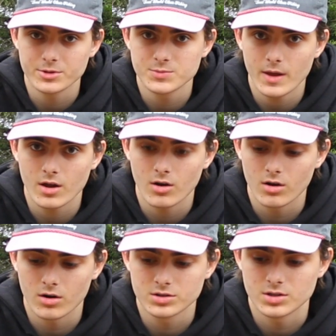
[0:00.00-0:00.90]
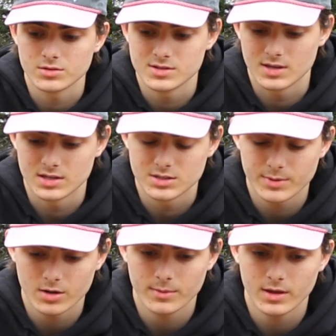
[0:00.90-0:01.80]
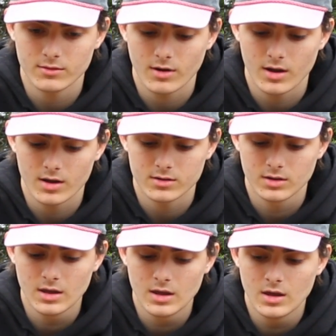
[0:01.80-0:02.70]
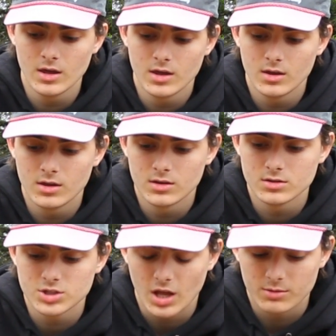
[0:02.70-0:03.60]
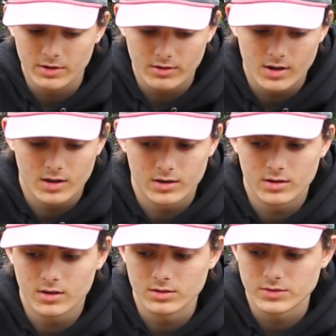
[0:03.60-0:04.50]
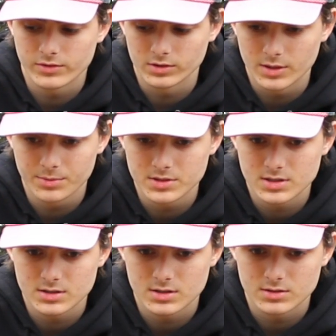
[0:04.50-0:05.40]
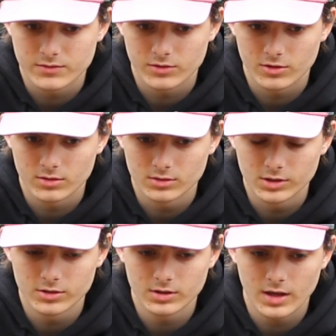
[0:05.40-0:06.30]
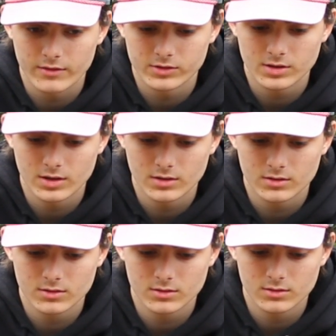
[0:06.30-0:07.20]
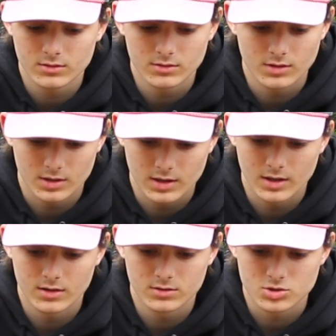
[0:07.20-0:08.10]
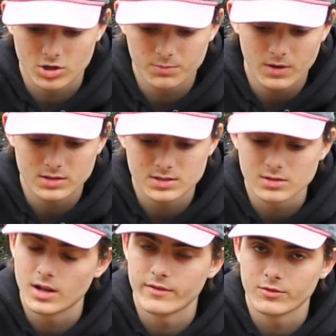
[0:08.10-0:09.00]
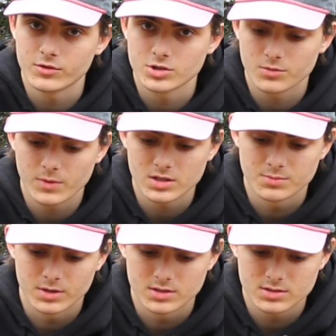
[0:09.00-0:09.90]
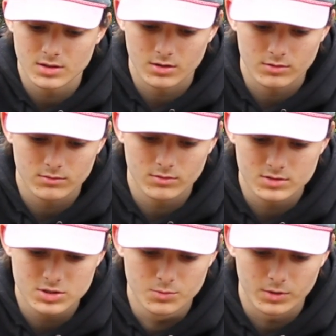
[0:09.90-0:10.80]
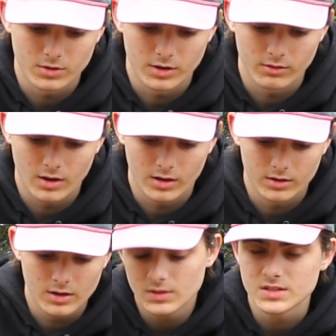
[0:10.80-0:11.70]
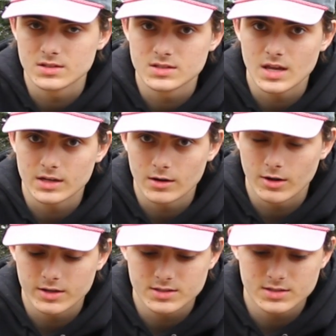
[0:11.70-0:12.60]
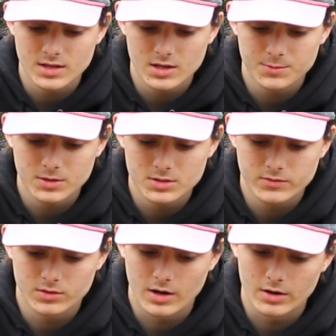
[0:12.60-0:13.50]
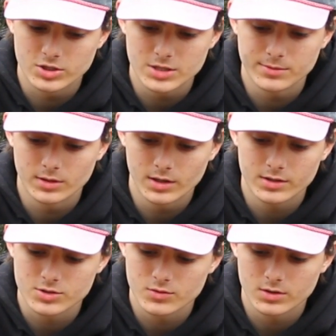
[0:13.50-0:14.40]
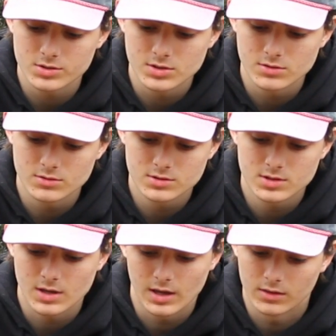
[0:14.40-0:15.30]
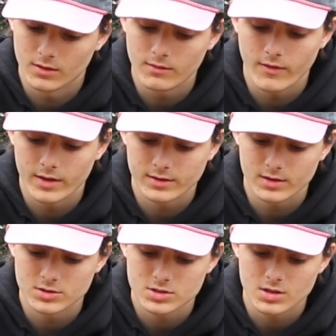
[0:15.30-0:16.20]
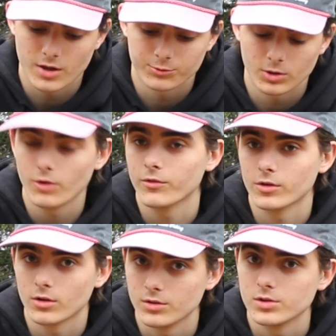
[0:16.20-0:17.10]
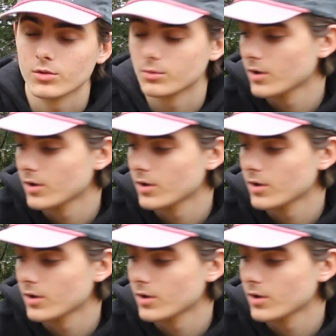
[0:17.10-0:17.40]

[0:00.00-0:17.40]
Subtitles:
Spec R, so this is a spinnerbait rod, chatterbait rod. I use it for liplesses. I use it for literally everything. Again, jerkbaits. It's a little heavy for jerkbaits, but it's a super great rod. It's insane how nice the setup is for how cheap you can get these reels used, and the Levante is just unreal for only 200